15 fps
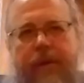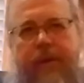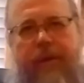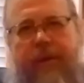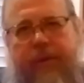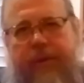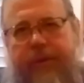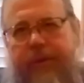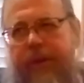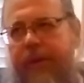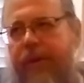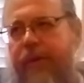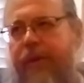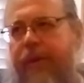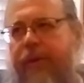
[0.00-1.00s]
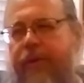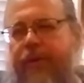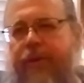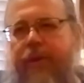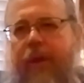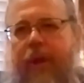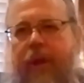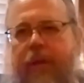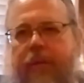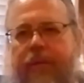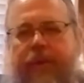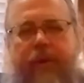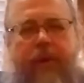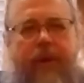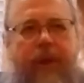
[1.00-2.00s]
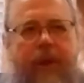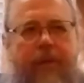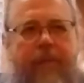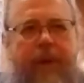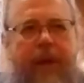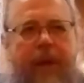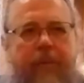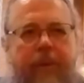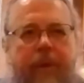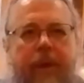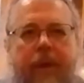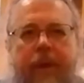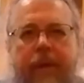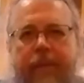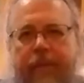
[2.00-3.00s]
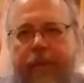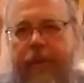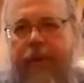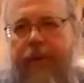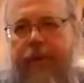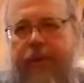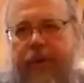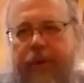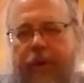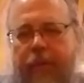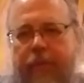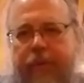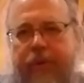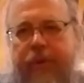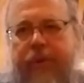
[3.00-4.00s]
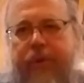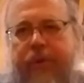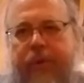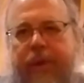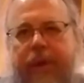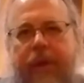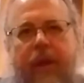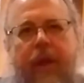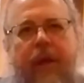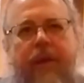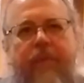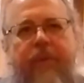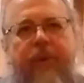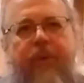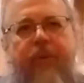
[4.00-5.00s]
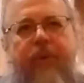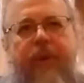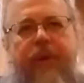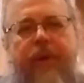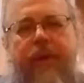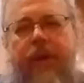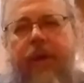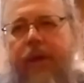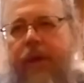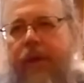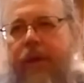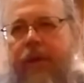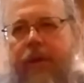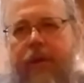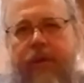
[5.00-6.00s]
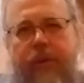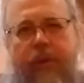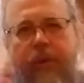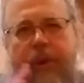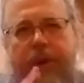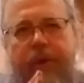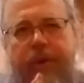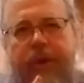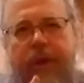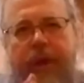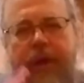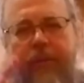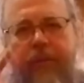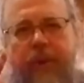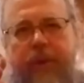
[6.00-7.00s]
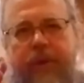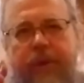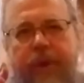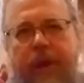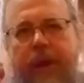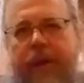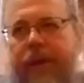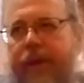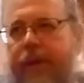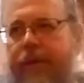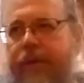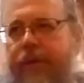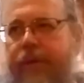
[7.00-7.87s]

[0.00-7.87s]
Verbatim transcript: you can see that there's, uh, if you look on a map, there's almost a straight line between Croatia on one side and